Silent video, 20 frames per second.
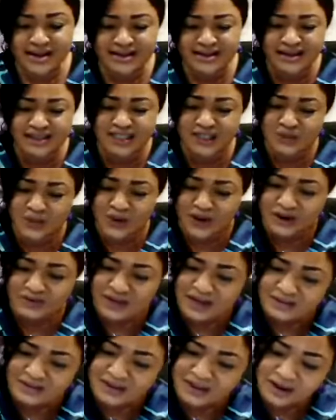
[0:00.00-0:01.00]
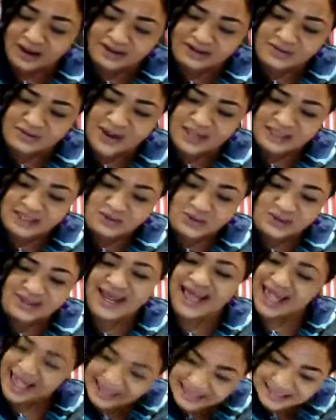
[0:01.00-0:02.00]
The Spirit of the living God raises
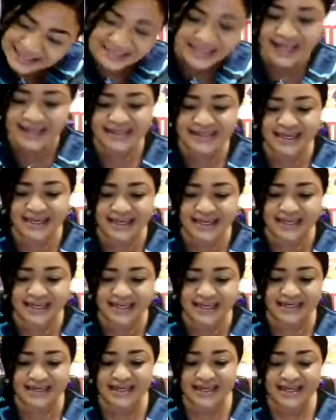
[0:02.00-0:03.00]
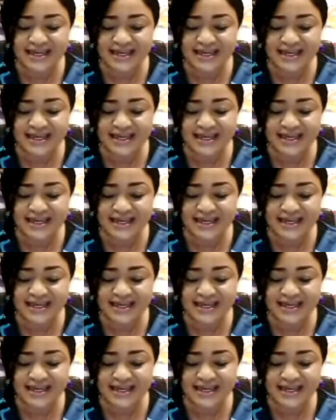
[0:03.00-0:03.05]
what? A standard.